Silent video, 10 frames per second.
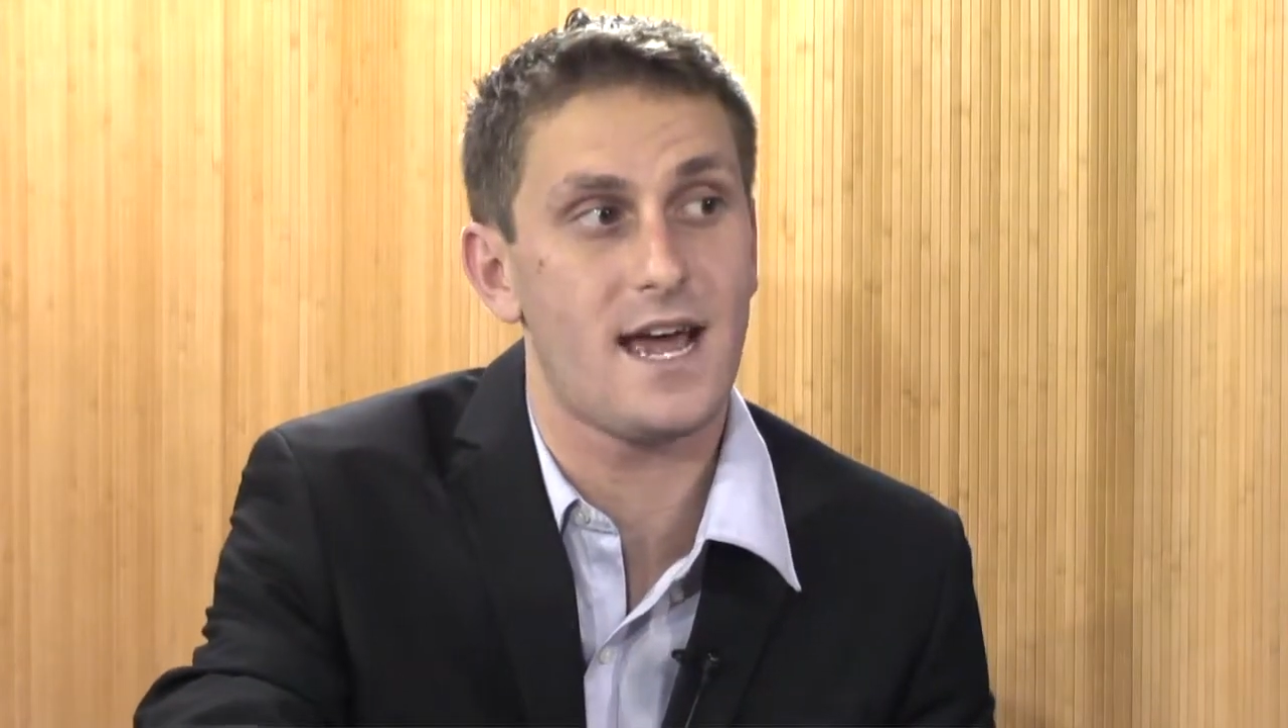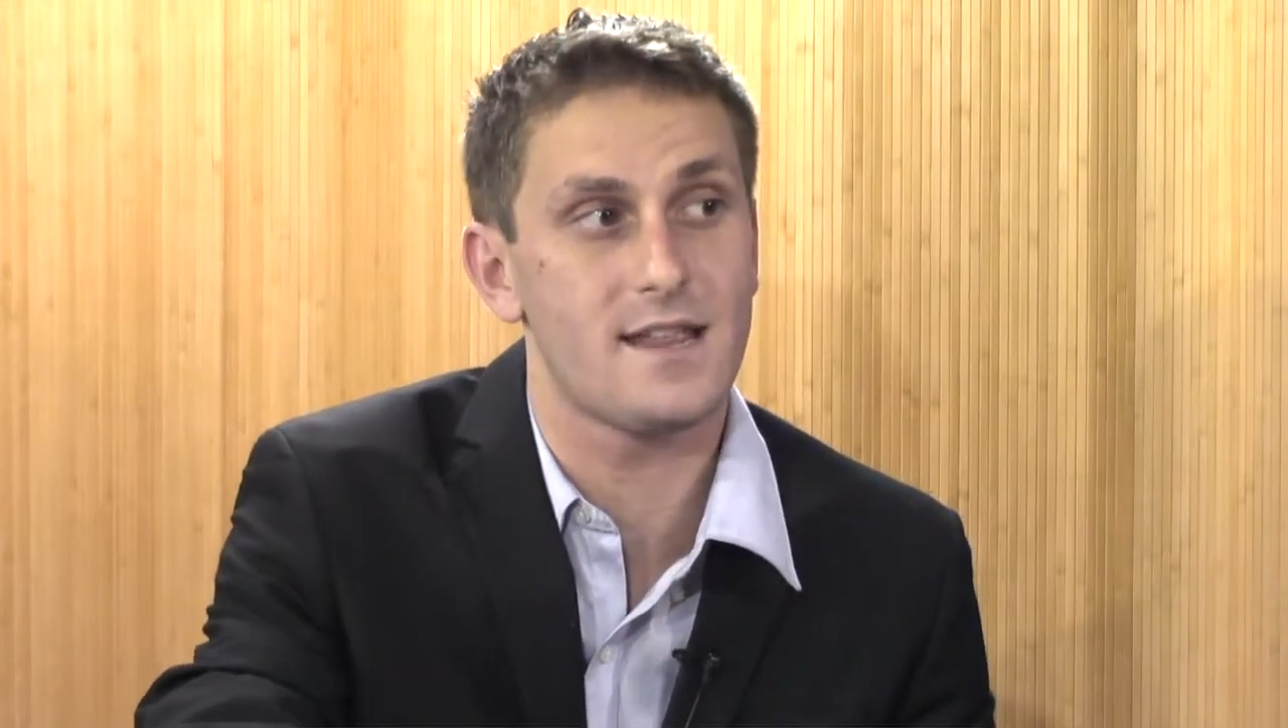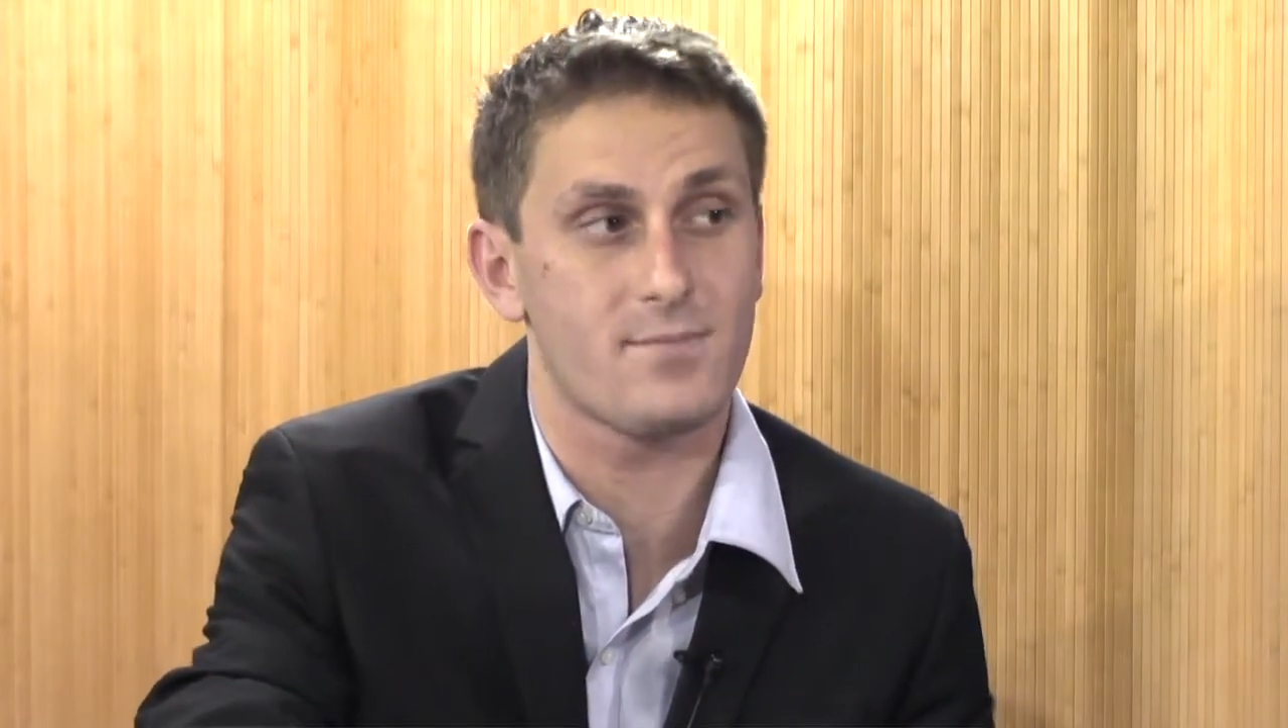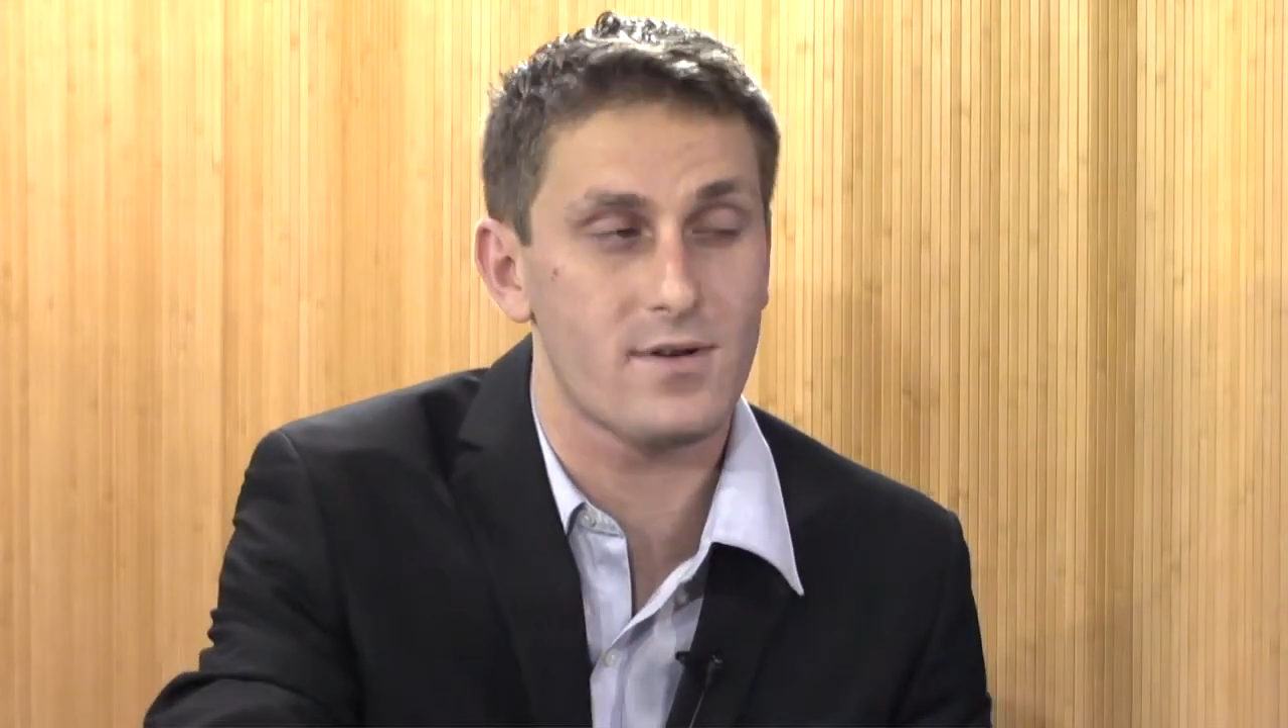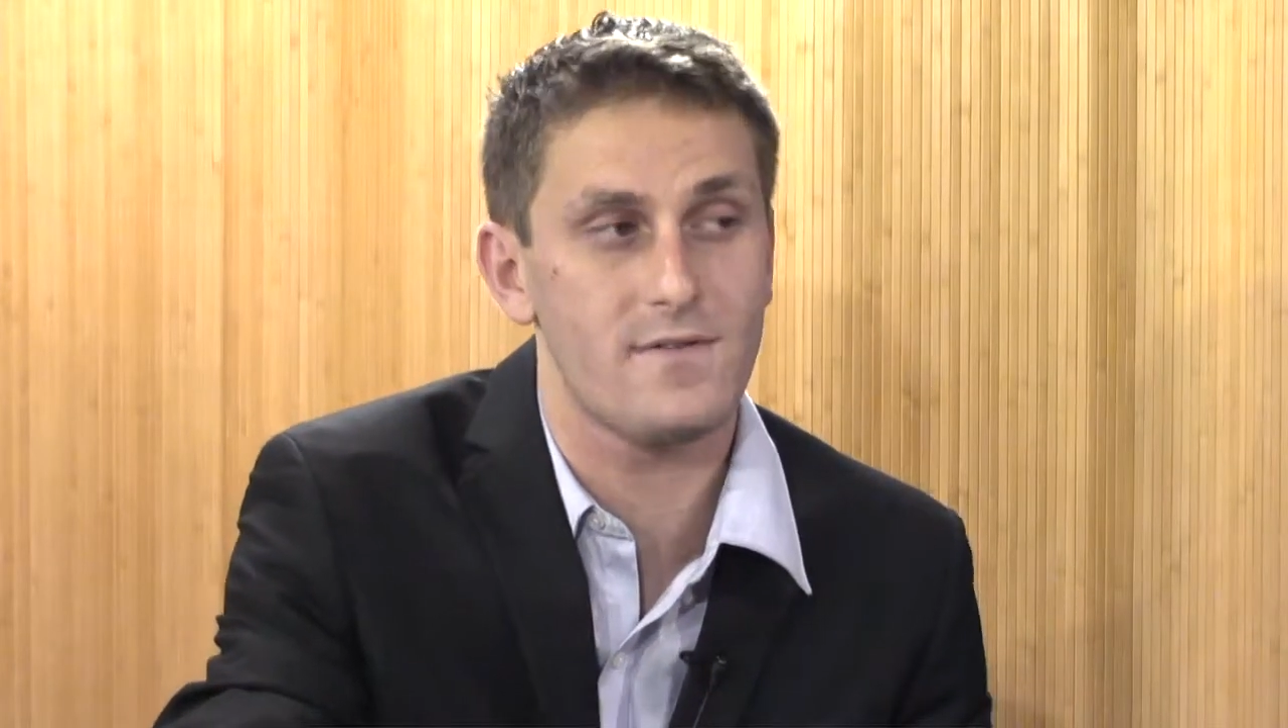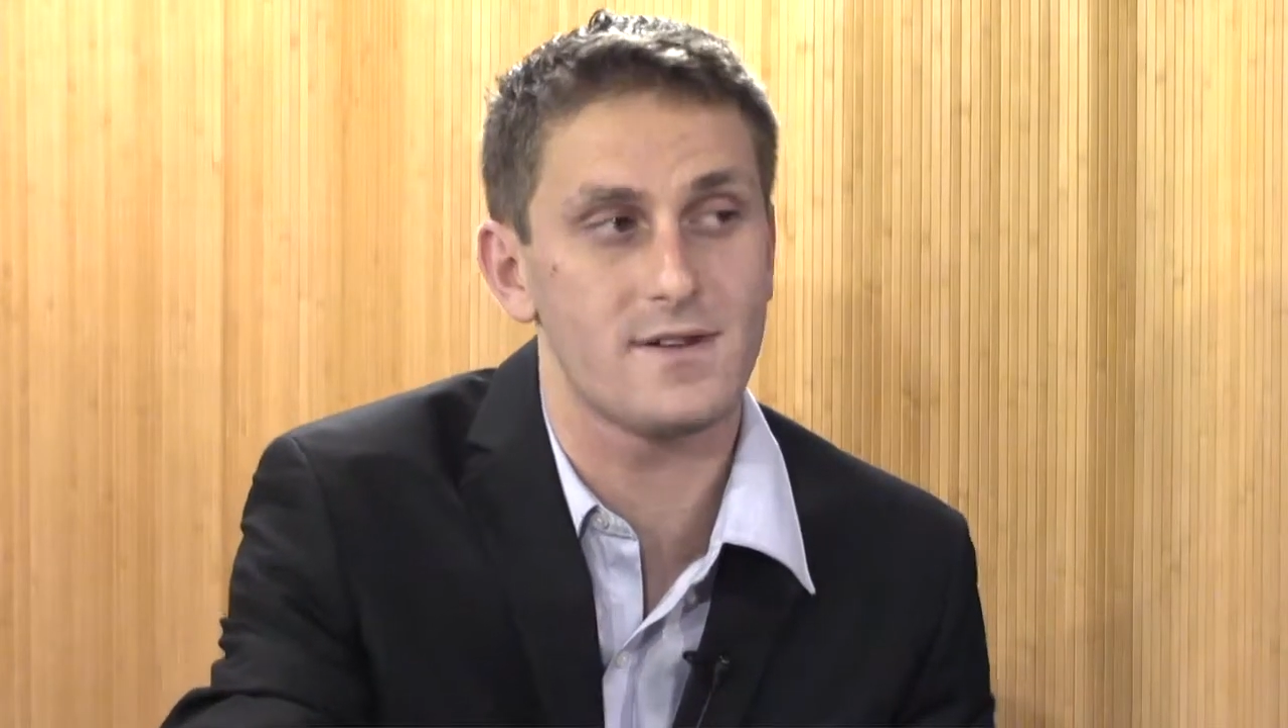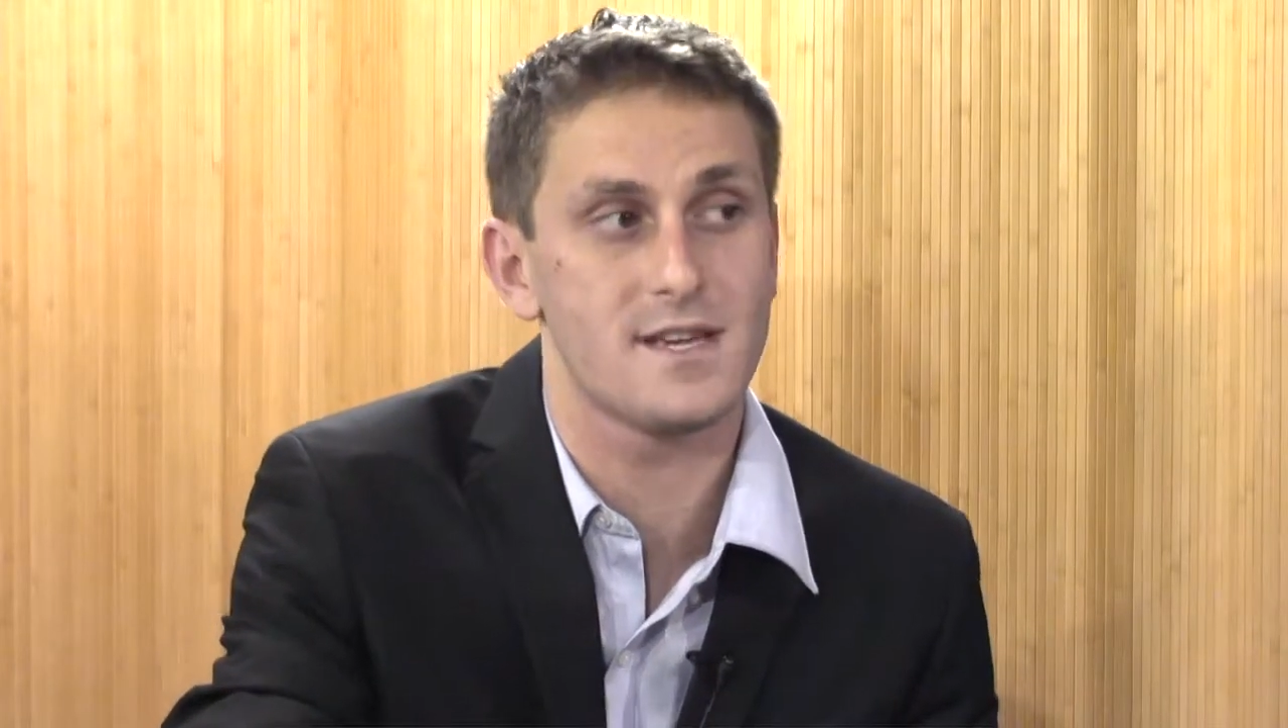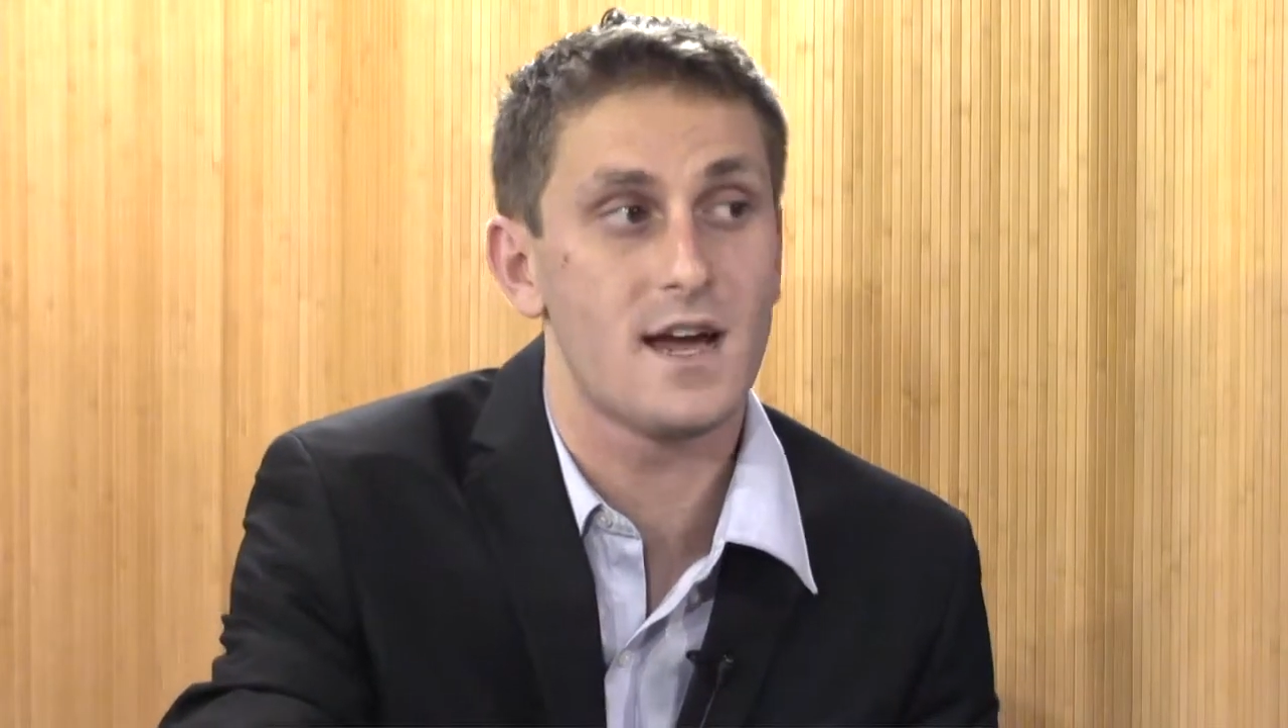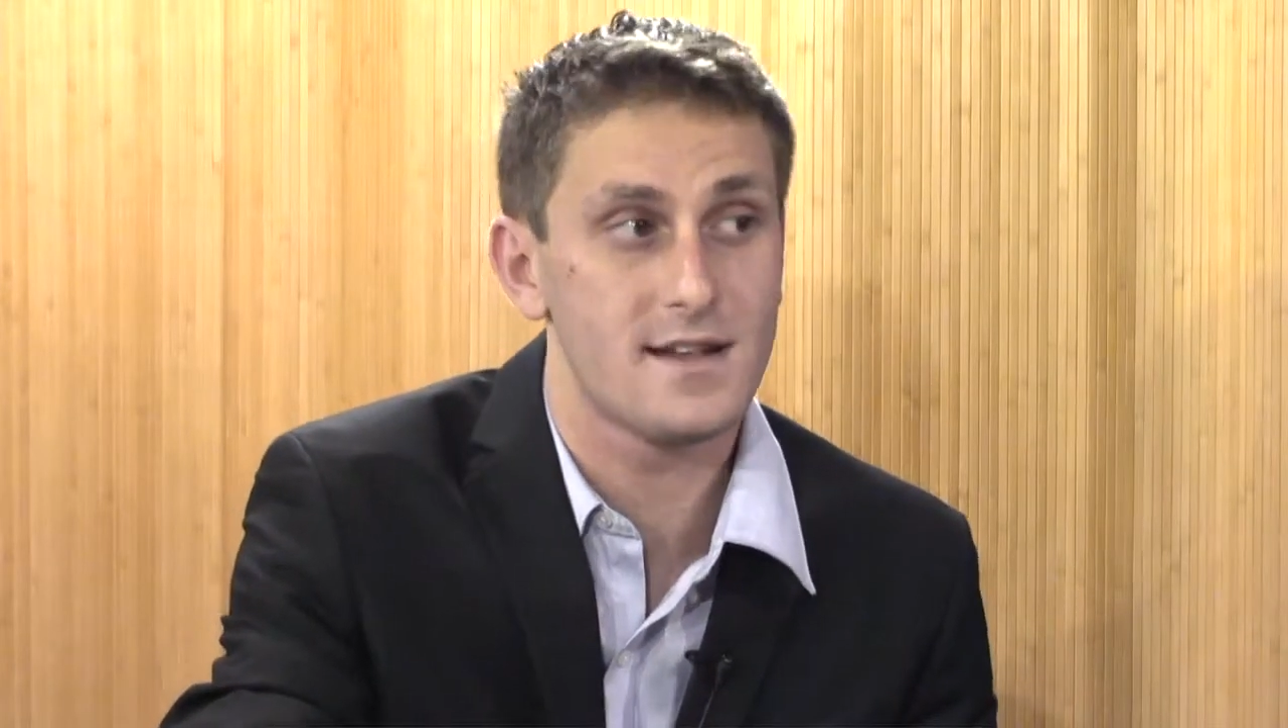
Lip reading: had the privilege